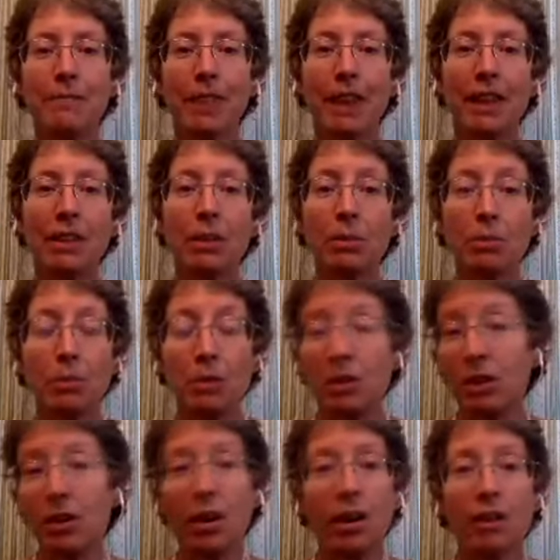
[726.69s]
And the, the
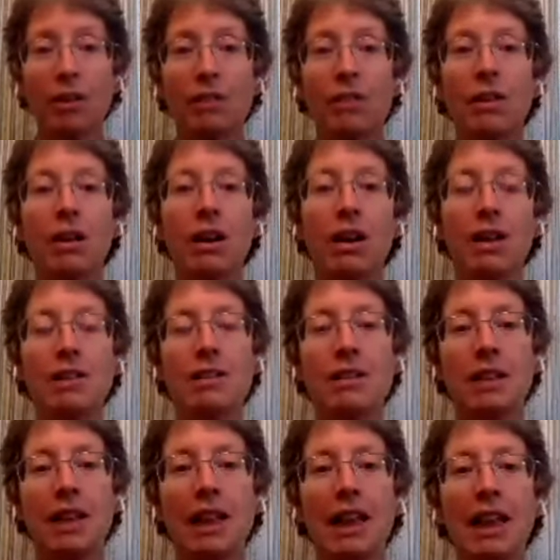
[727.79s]
Garden of the Gods
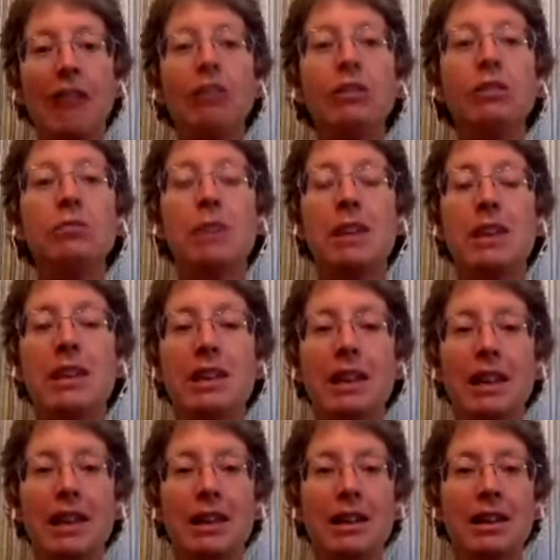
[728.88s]
held me
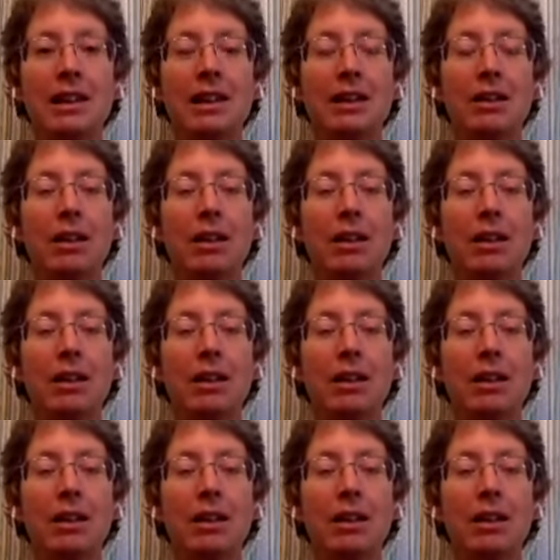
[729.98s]
in a,